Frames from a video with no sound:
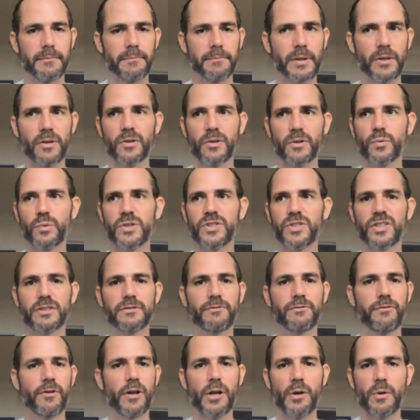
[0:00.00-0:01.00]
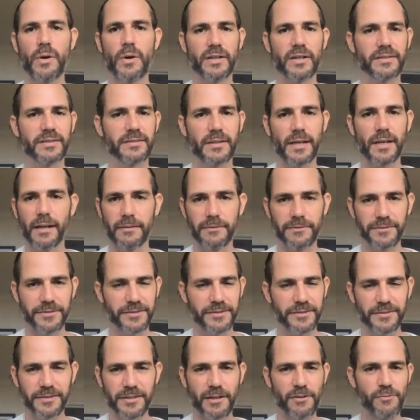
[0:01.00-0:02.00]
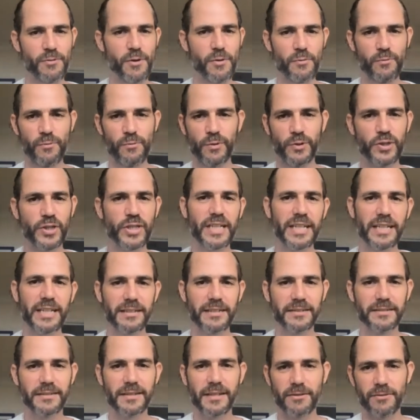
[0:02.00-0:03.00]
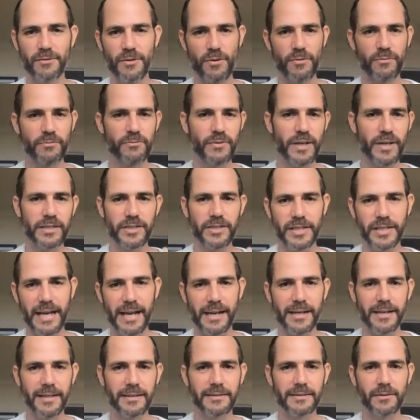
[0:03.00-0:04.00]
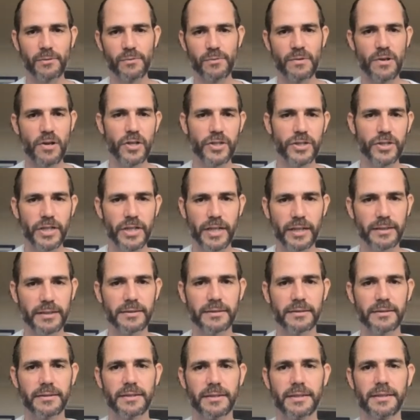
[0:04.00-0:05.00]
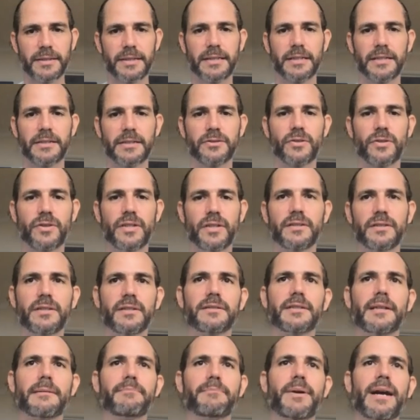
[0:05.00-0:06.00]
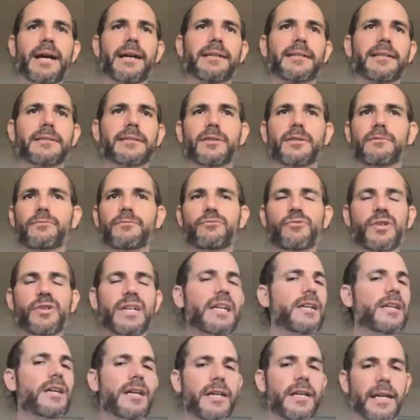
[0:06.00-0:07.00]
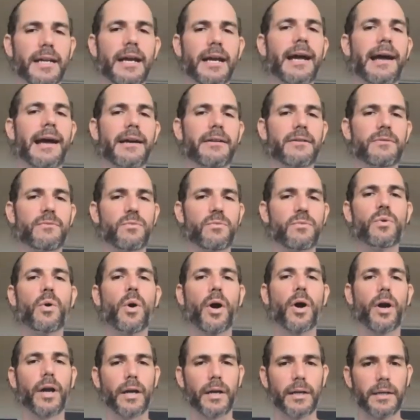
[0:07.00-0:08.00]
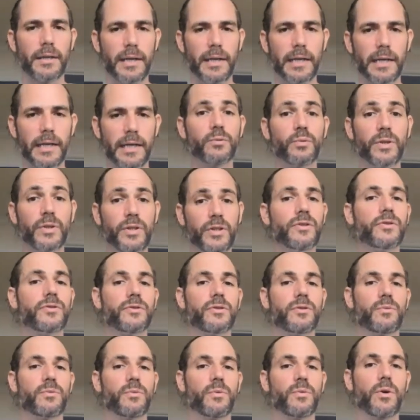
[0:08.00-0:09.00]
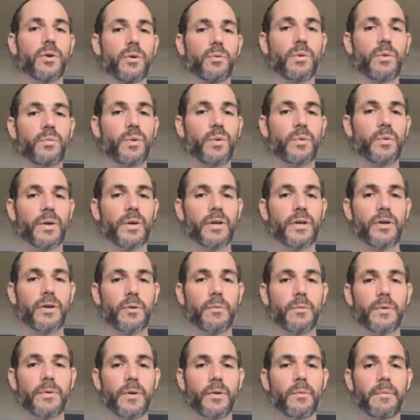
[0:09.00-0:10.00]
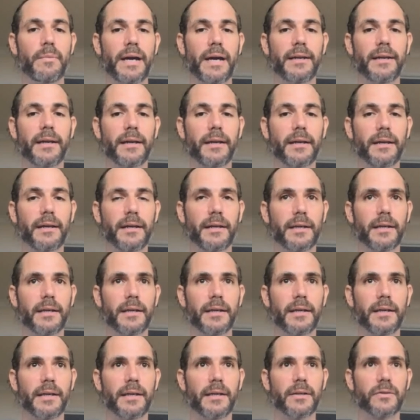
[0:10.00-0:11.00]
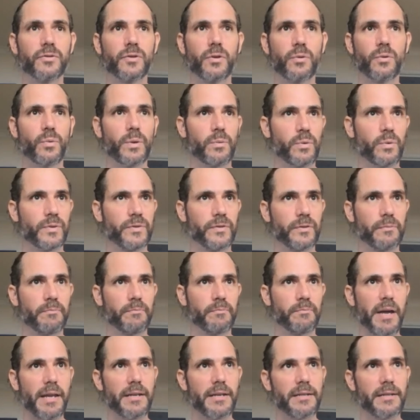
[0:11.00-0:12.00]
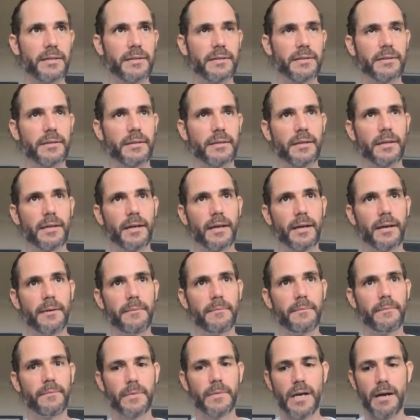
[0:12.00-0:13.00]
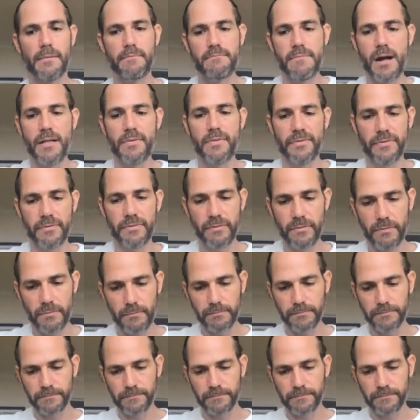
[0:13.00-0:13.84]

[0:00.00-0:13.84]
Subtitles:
because we just follow ourselves, our own routines, our own rationalities, our own logics. So this is a practice of relearning how to walk as we used to walk when we were nomadic. So we will spend a month